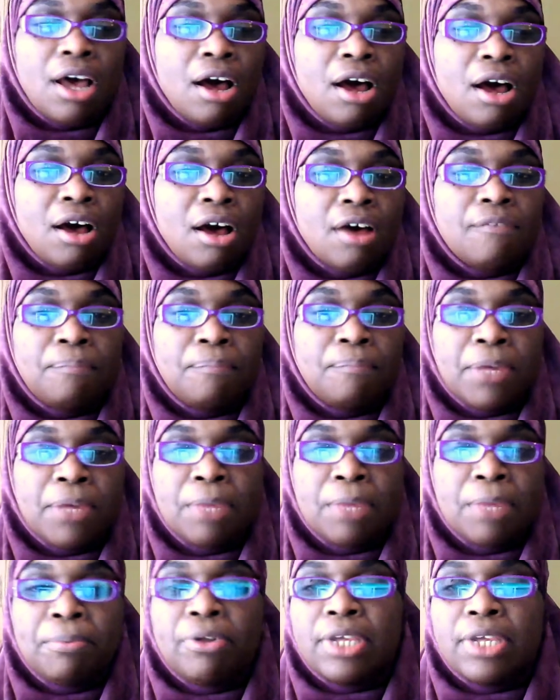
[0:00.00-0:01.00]
of
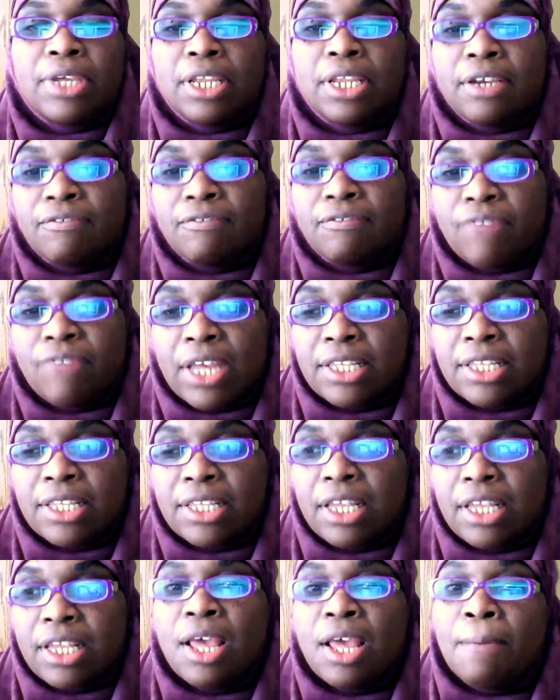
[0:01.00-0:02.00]
people getting
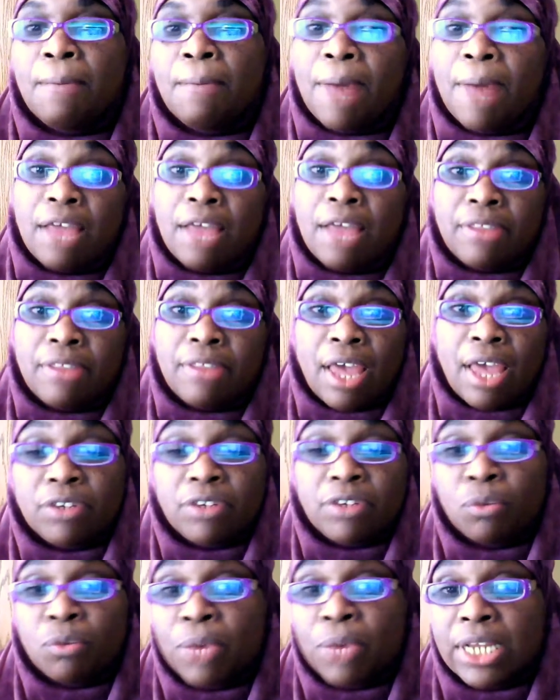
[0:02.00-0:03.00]
affected by either
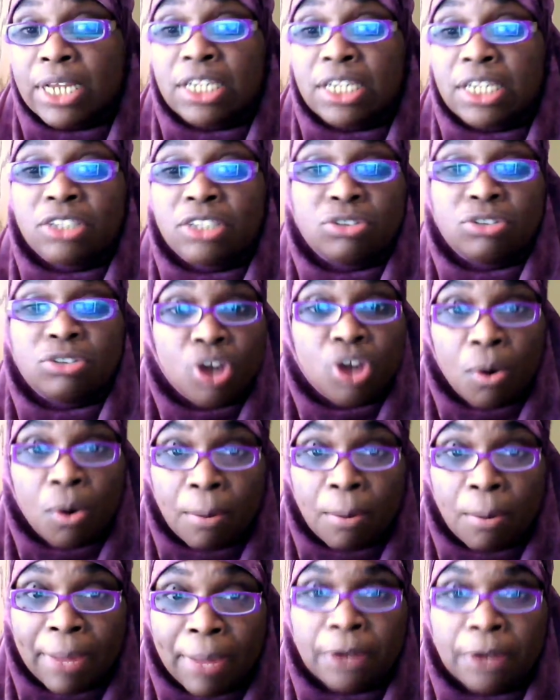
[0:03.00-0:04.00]
having to witness or know
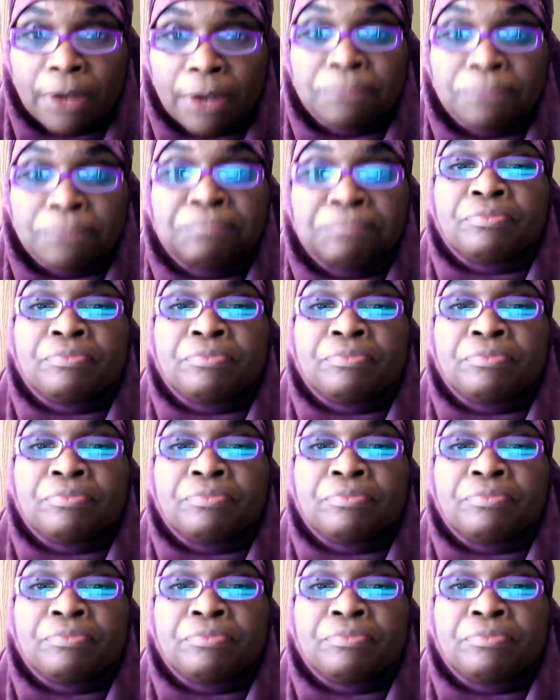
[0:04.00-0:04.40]
about.